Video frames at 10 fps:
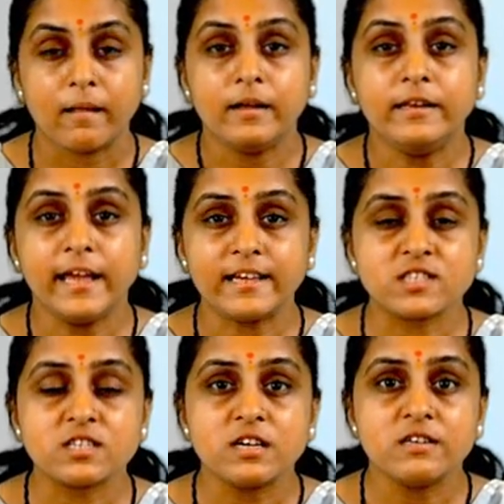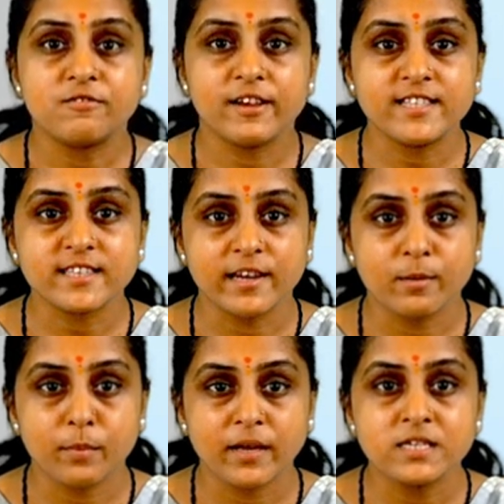Next, trace
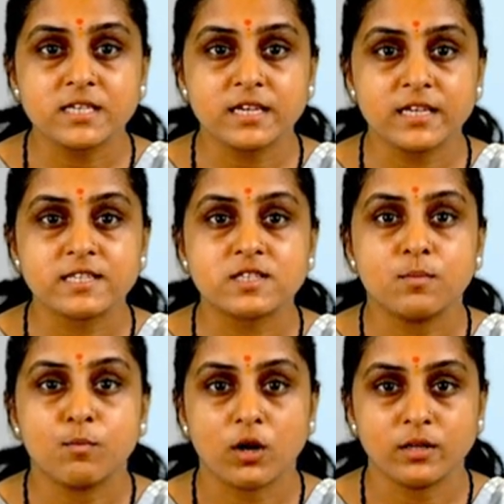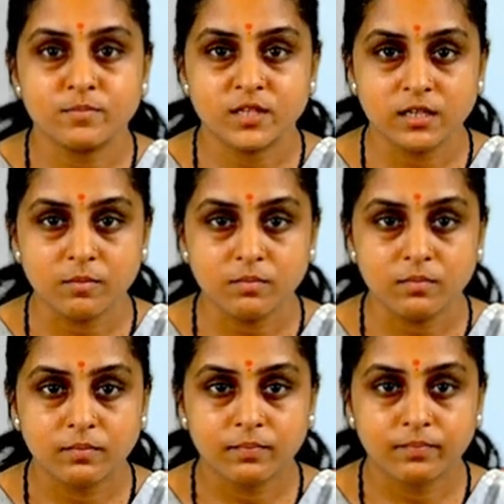element is molybdenum.
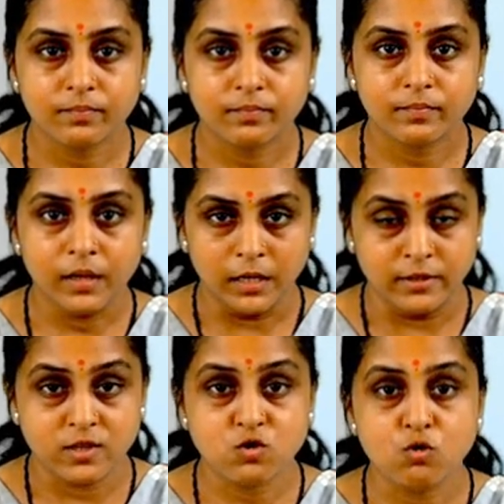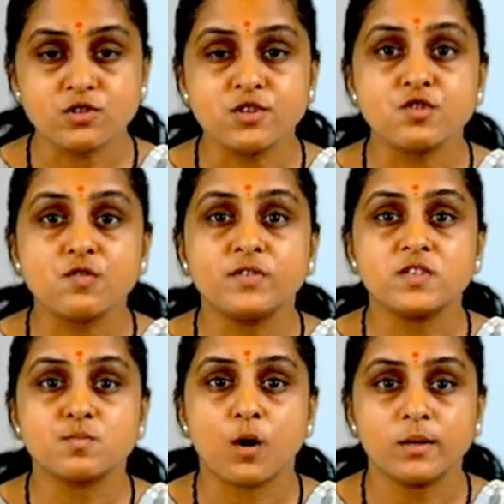The sources of this
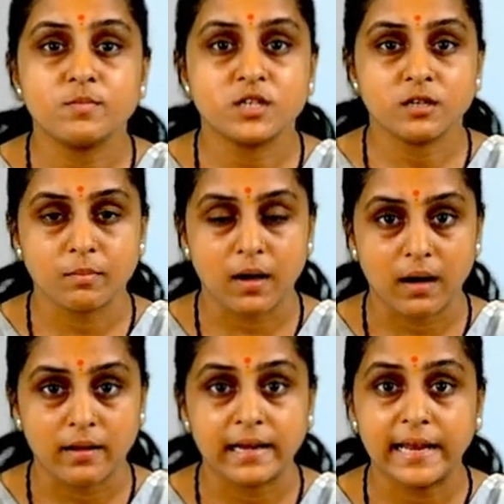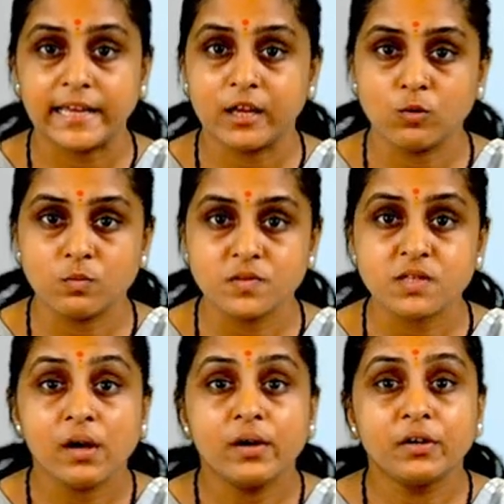molybdenum are legumes,
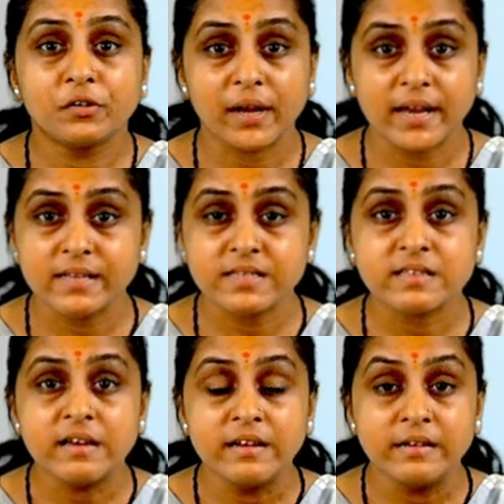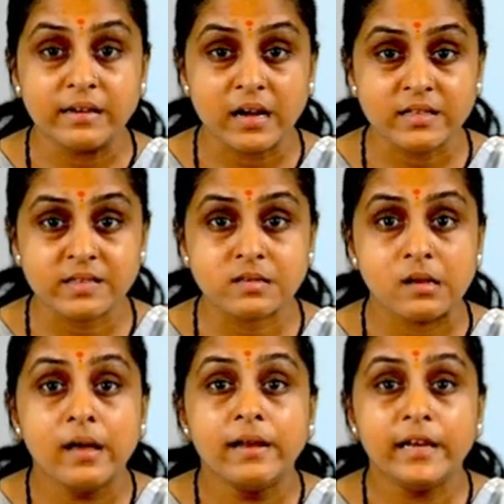grains, nuts,
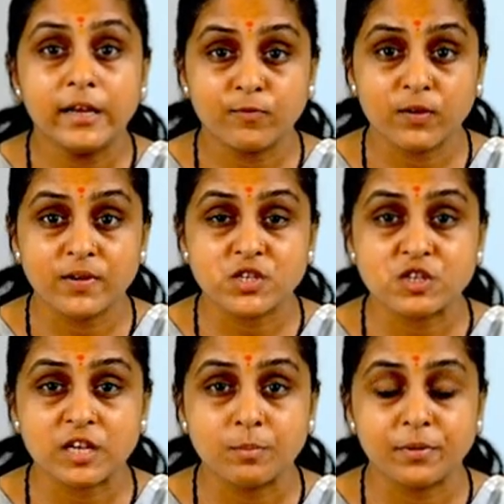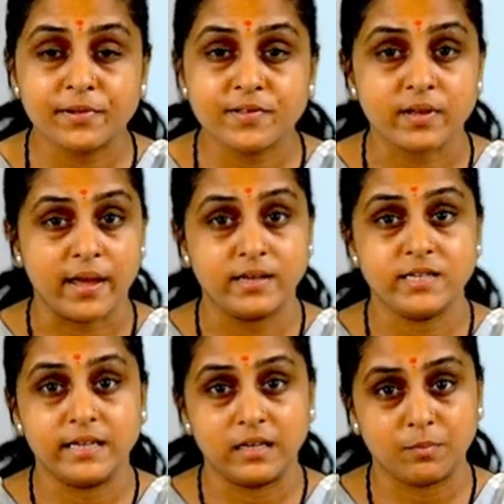leafy vegetables and
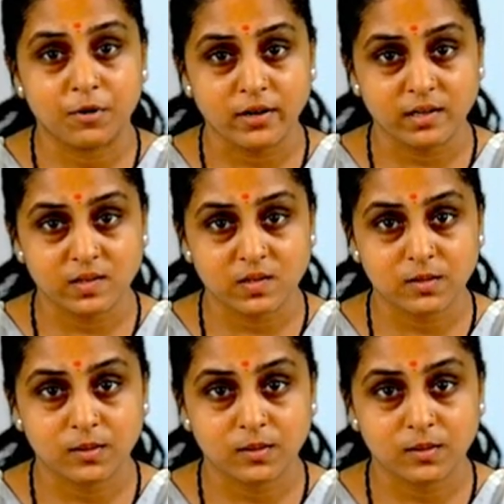dairy products.